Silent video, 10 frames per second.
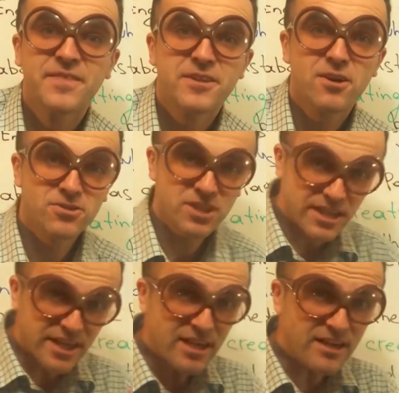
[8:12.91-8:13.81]
So the
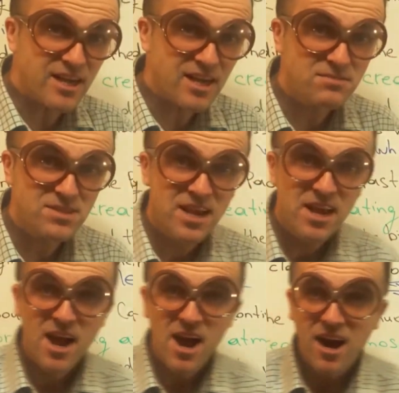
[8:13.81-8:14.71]
idioms
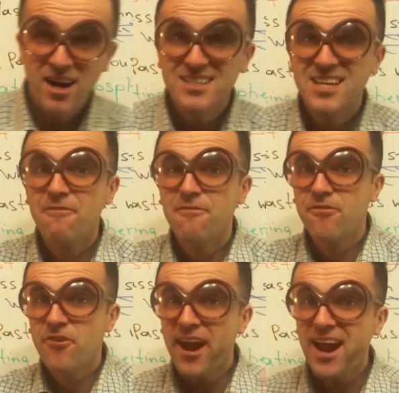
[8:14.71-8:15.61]
are some
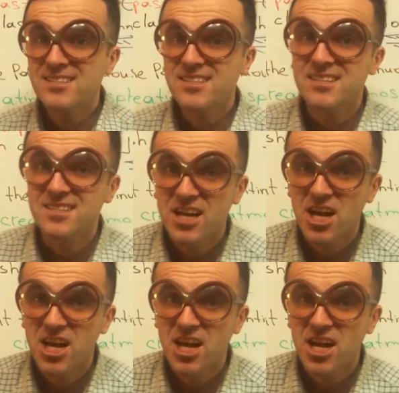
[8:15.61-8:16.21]
phrases,